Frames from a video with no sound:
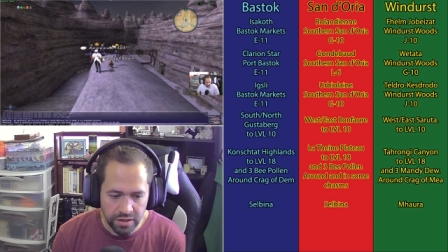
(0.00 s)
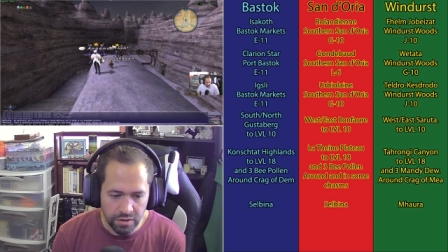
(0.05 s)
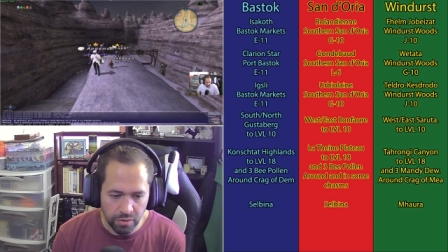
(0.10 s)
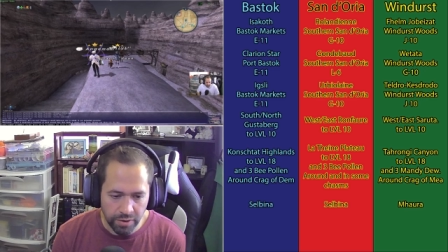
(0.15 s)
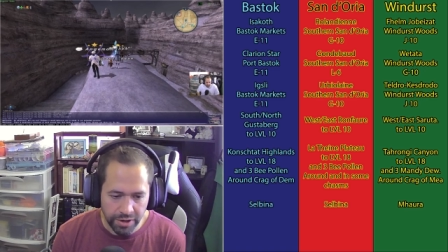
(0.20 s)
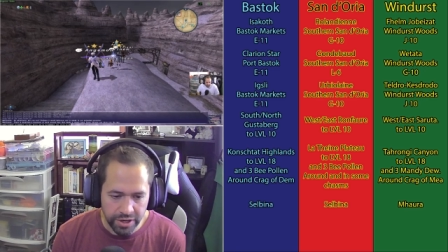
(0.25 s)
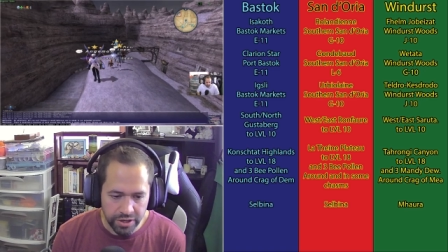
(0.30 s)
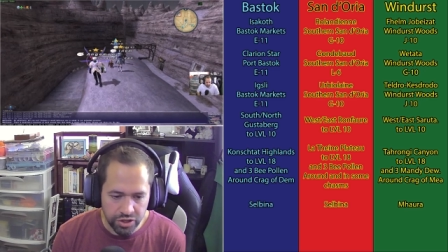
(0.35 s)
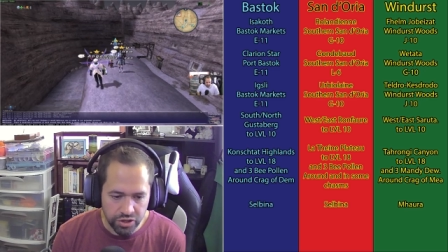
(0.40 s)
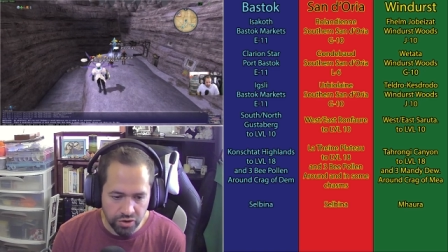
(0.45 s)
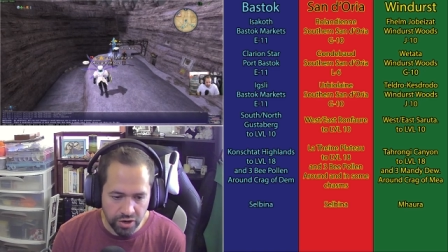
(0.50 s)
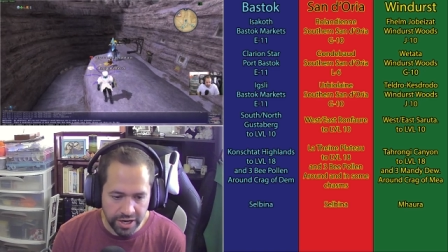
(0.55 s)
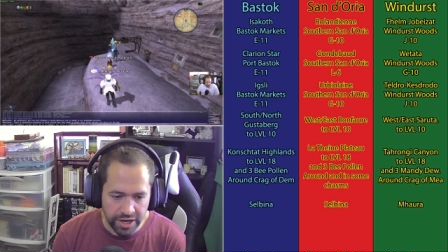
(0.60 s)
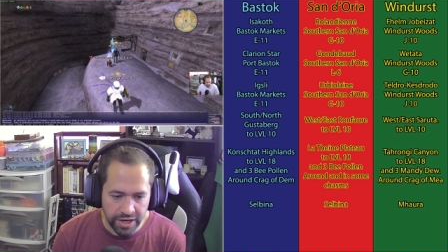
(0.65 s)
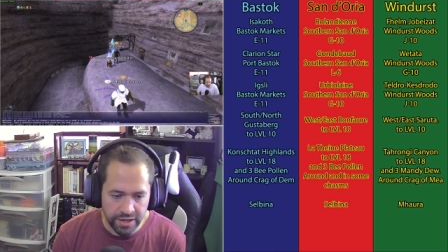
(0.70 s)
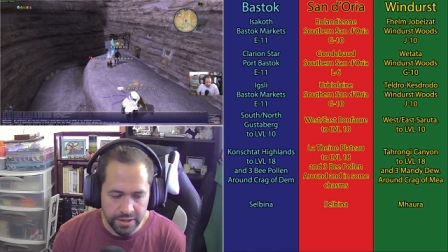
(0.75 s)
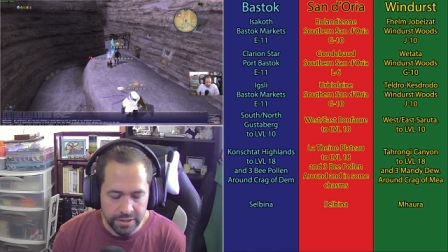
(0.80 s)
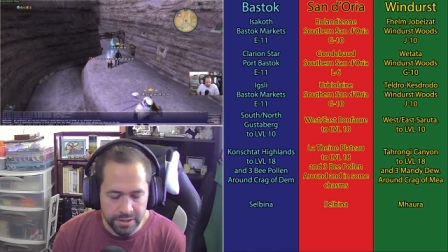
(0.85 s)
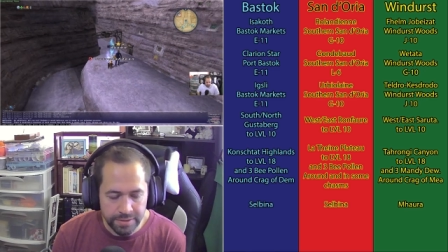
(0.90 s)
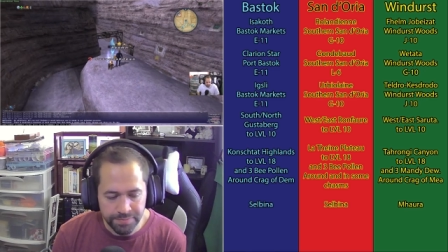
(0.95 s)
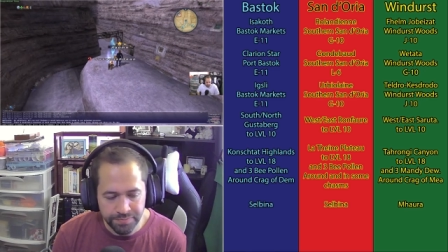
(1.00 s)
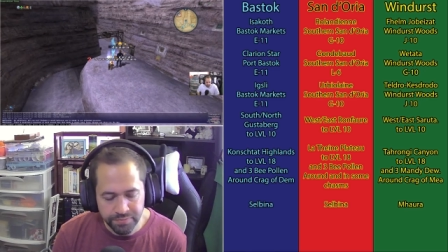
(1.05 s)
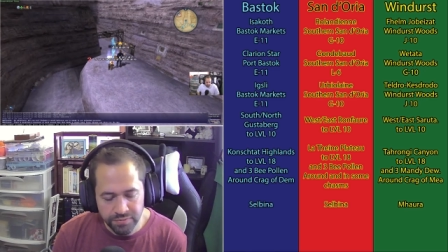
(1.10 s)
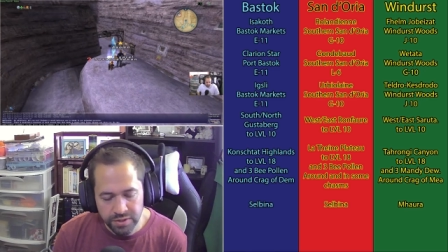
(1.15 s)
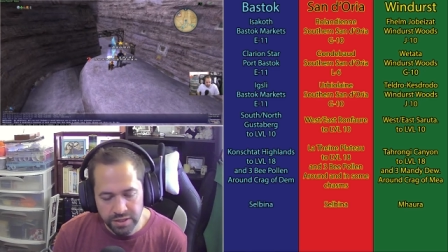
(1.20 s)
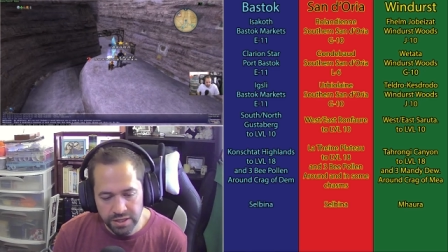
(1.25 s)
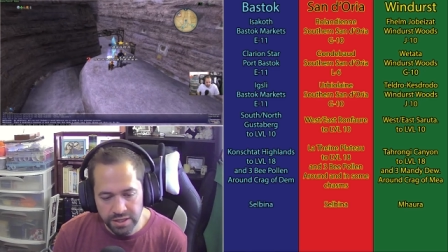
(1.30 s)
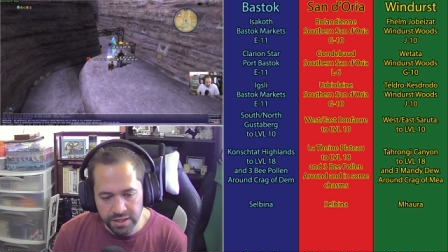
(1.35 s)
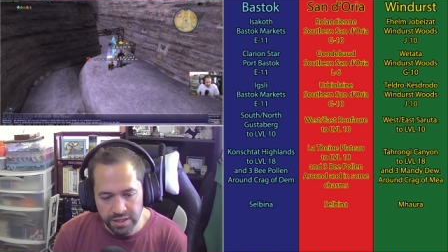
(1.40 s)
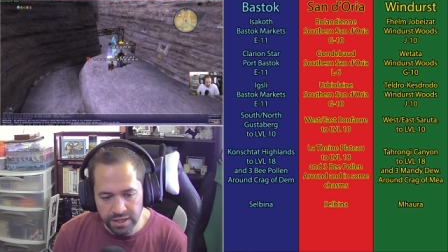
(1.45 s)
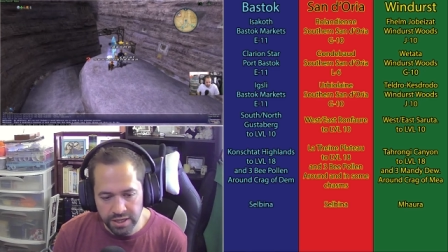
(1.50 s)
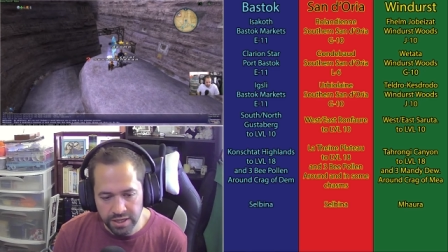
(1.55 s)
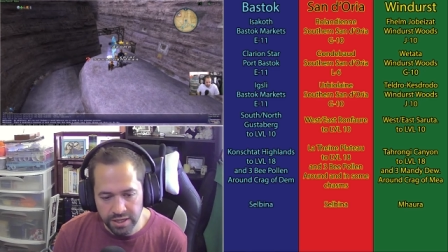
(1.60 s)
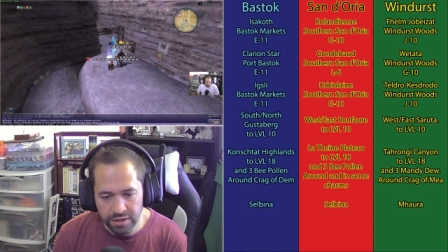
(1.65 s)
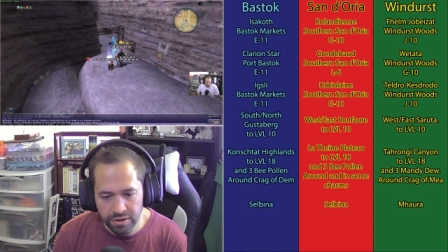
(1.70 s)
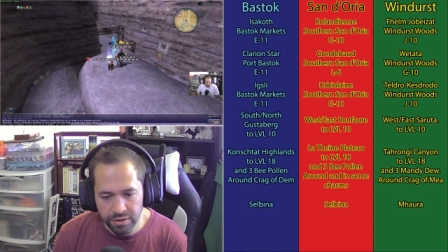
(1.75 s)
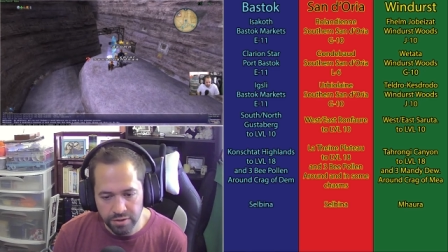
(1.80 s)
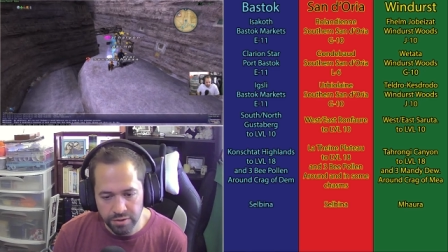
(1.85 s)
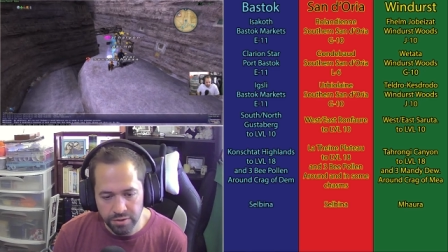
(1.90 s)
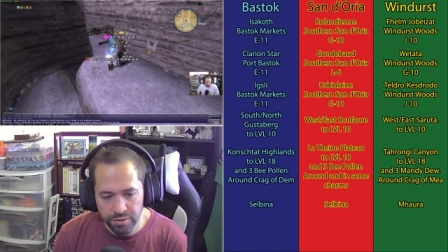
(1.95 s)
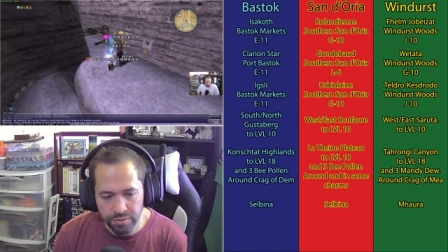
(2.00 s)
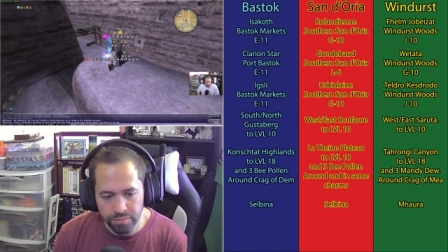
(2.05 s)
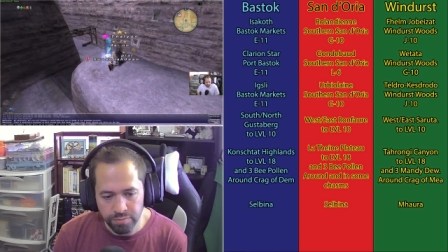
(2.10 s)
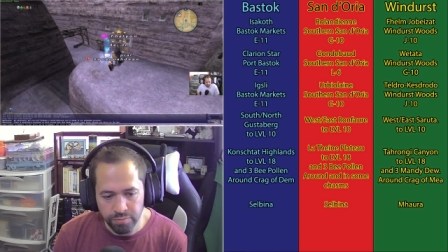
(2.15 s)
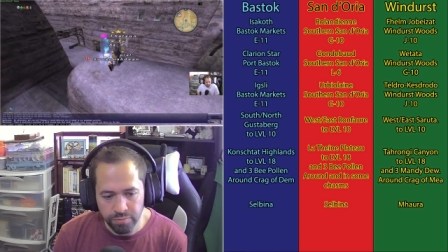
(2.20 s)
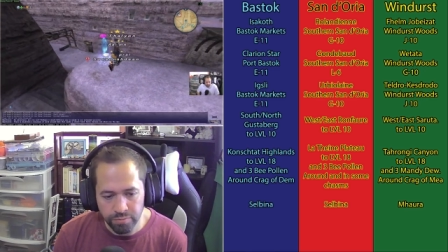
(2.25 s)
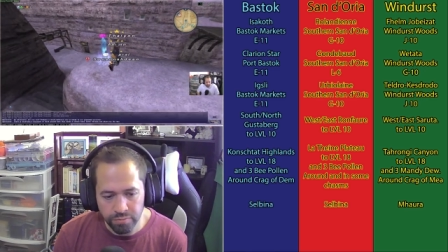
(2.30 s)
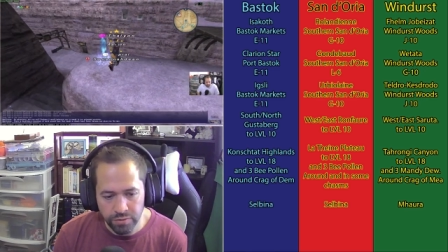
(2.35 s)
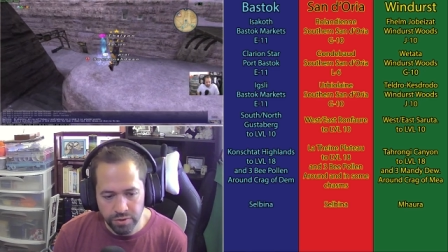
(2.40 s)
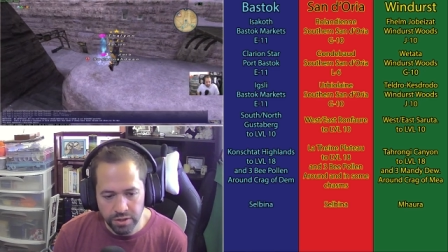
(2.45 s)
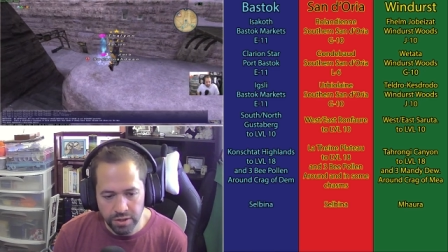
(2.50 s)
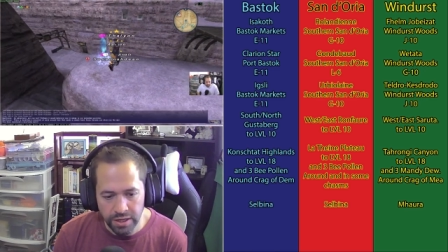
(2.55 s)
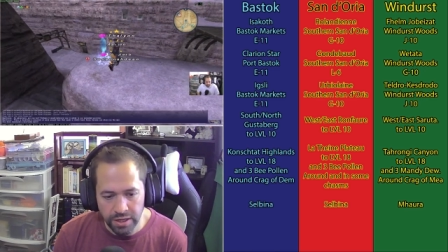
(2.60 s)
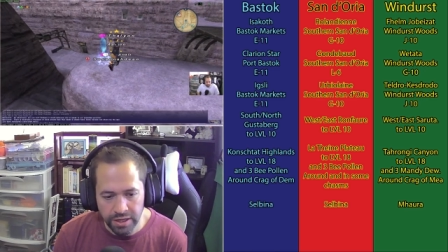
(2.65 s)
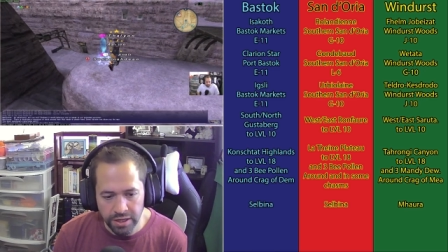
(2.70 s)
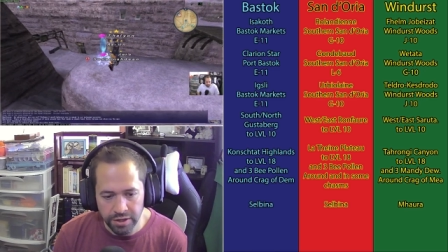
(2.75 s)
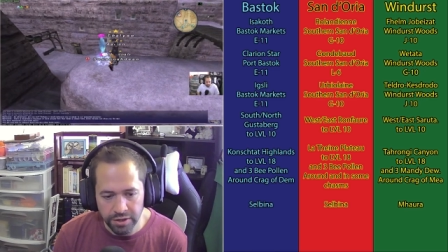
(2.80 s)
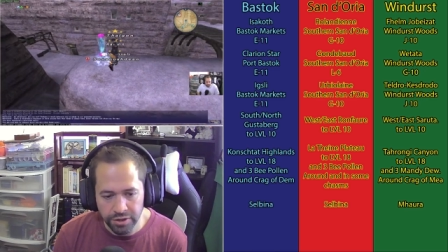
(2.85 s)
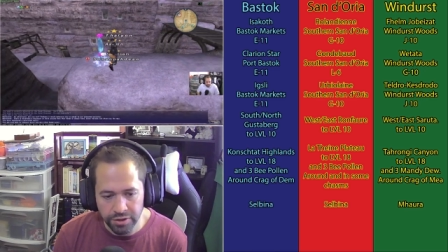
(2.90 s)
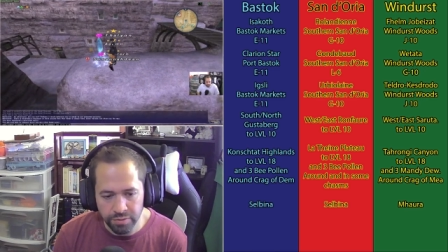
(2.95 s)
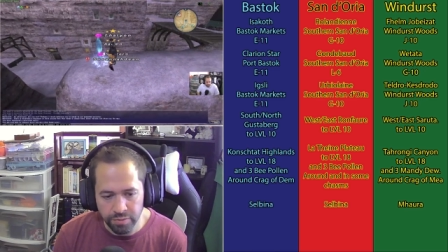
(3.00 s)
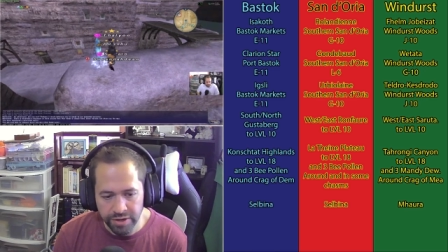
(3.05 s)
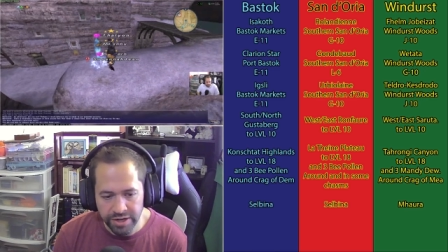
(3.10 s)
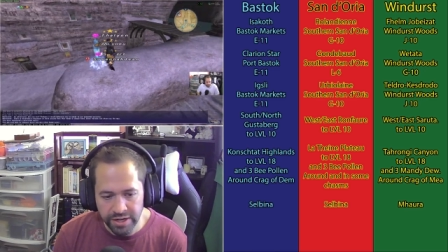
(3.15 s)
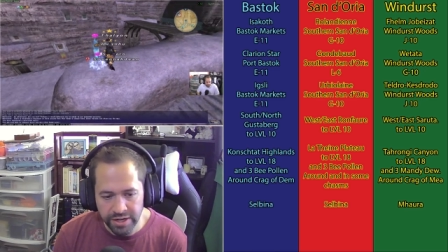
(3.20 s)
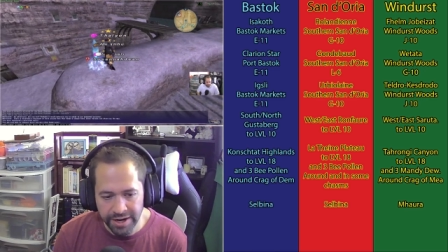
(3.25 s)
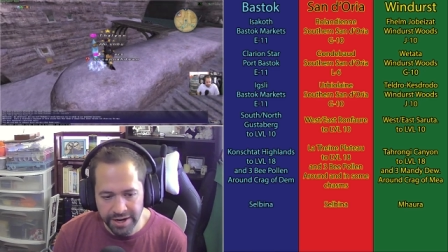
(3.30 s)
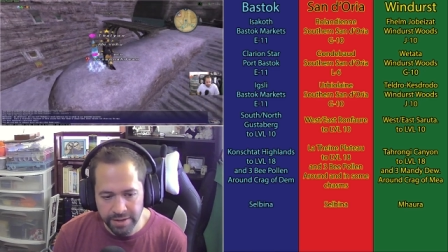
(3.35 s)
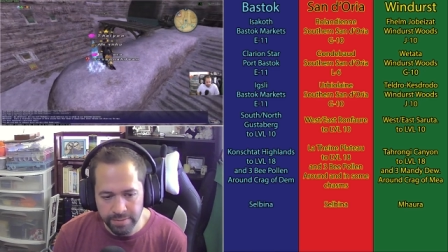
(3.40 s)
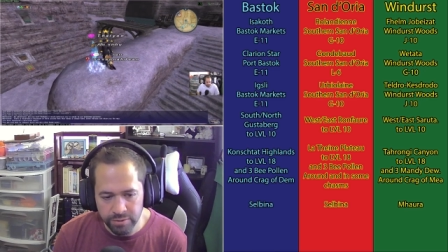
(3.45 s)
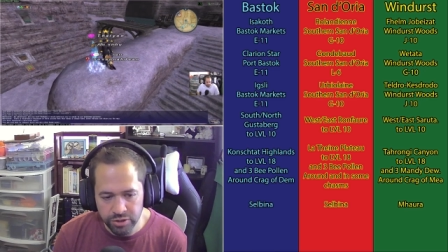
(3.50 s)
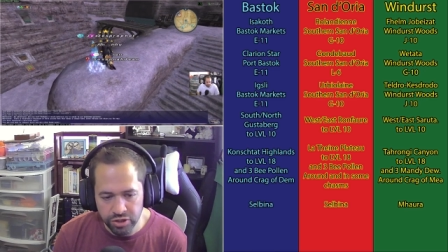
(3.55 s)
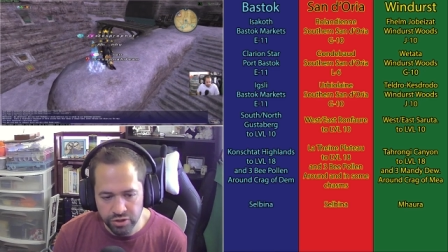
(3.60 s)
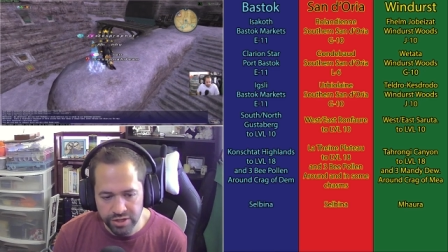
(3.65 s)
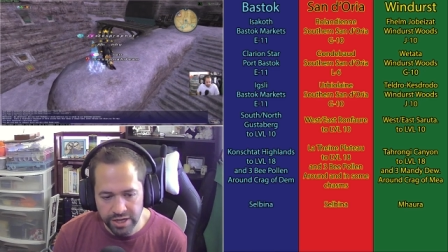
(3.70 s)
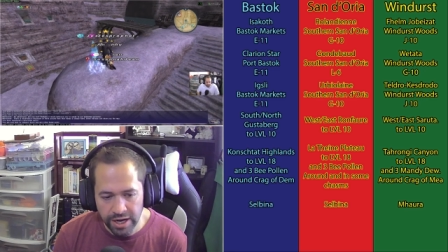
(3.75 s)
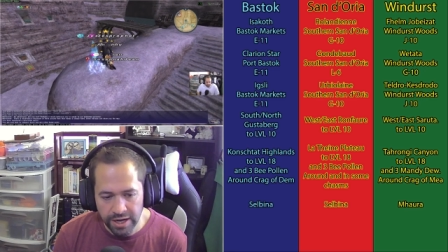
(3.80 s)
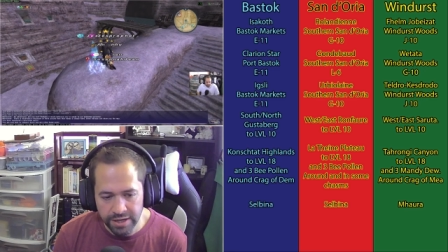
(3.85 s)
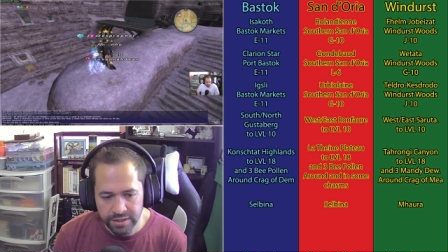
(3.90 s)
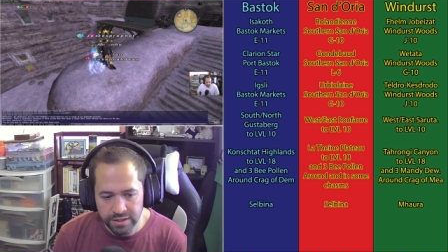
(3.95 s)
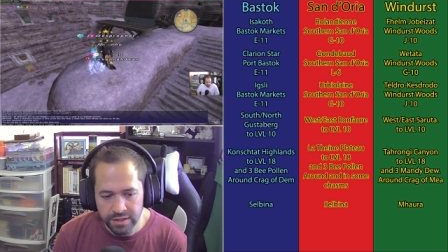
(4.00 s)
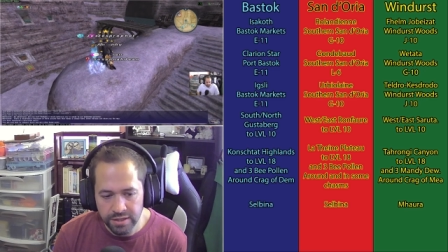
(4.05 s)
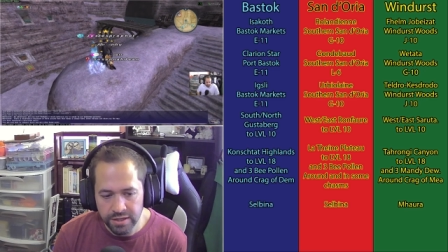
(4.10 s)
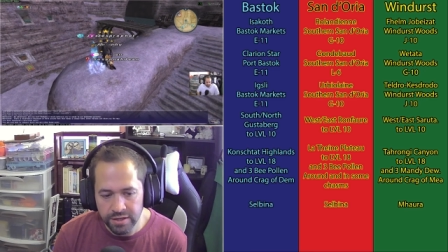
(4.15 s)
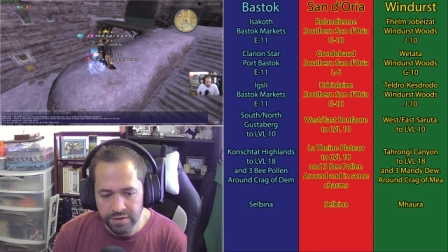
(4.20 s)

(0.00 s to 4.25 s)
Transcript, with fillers: want to trade the 3 items you got